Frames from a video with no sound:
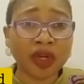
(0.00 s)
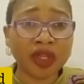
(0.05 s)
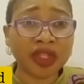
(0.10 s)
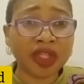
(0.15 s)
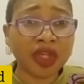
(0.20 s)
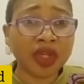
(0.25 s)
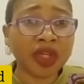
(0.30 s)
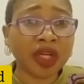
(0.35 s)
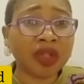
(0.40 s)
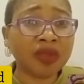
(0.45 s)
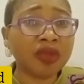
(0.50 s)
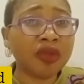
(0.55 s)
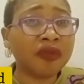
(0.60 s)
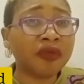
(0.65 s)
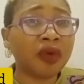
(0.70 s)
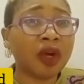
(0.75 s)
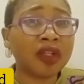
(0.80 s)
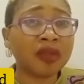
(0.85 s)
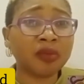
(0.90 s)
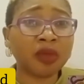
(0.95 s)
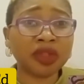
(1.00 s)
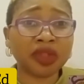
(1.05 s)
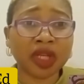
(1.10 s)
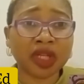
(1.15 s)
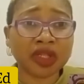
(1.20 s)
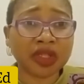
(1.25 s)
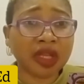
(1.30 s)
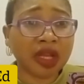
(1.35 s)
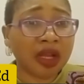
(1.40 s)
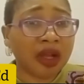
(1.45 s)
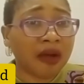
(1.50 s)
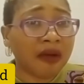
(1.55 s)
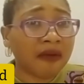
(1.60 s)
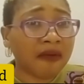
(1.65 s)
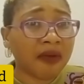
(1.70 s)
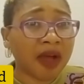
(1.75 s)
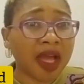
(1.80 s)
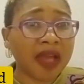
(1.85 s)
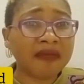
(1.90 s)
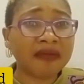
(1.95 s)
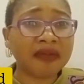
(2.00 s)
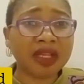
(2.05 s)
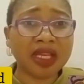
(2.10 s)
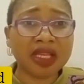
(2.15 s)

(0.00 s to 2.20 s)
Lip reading: You can do it for as much as 5 days,